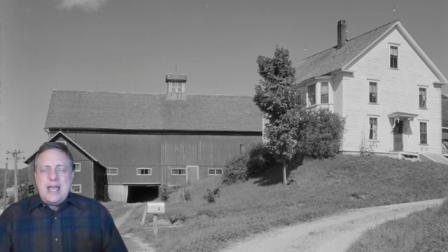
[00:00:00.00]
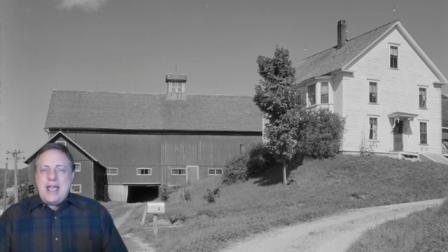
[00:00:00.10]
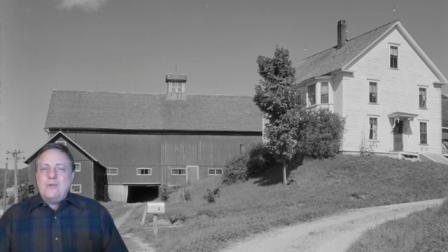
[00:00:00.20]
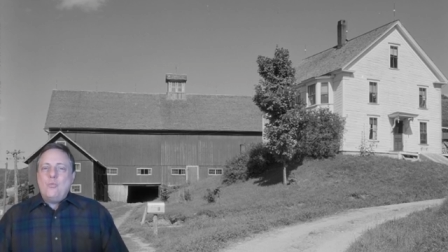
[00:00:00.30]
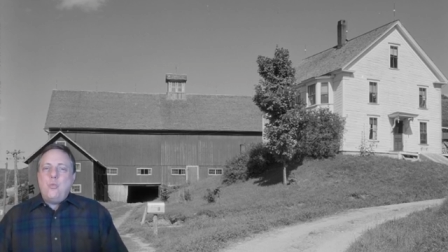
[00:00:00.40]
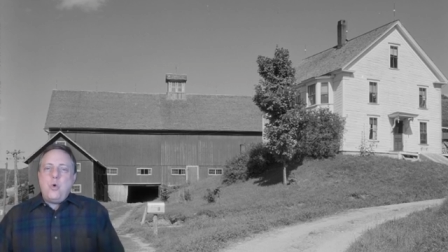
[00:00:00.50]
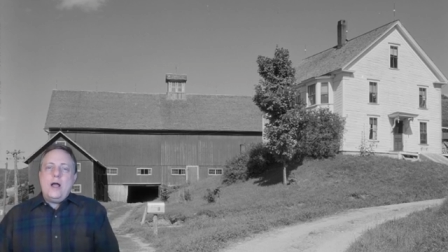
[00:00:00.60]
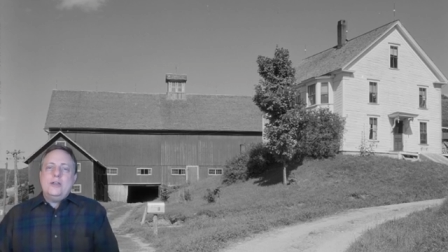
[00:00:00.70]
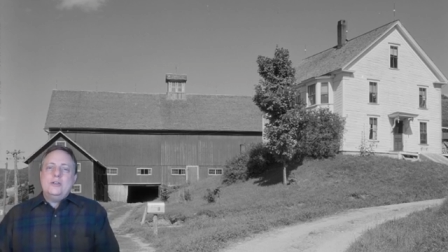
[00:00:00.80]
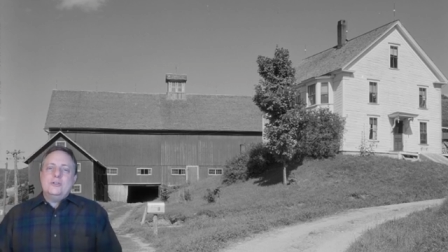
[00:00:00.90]
And
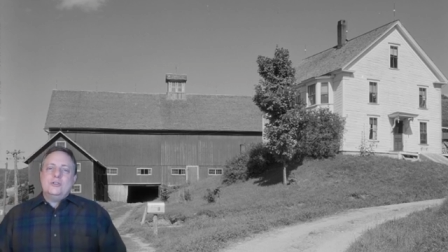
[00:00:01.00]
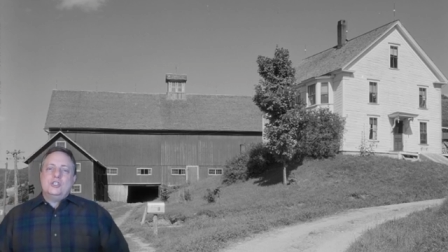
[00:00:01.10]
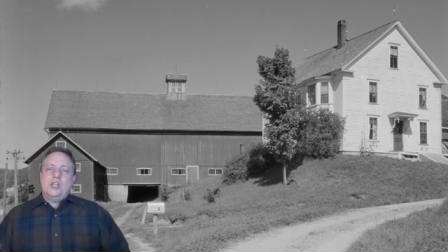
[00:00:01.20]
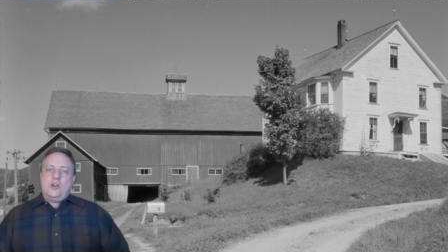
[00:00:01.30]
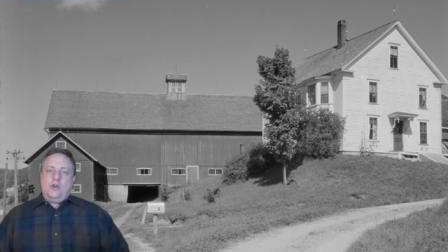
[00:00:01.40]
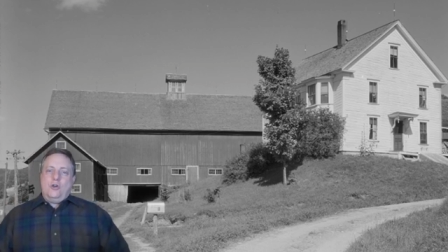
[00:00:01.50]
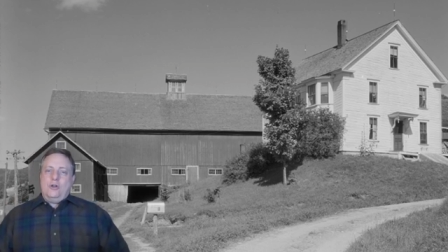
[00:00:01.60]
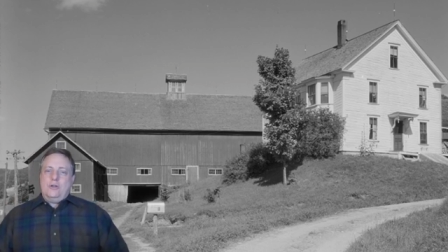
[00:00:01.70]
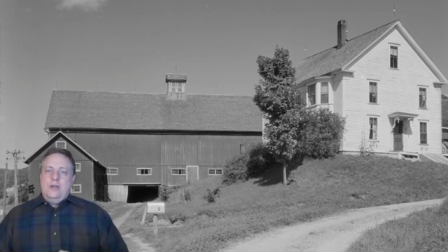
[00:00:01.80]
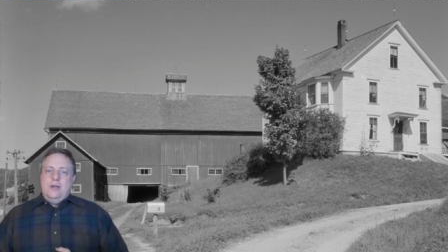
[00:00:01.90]
what she
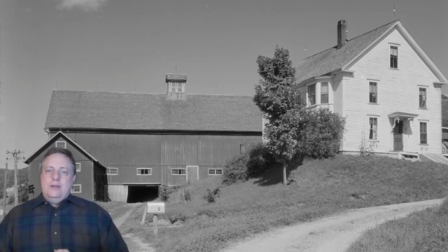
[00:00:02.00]
heard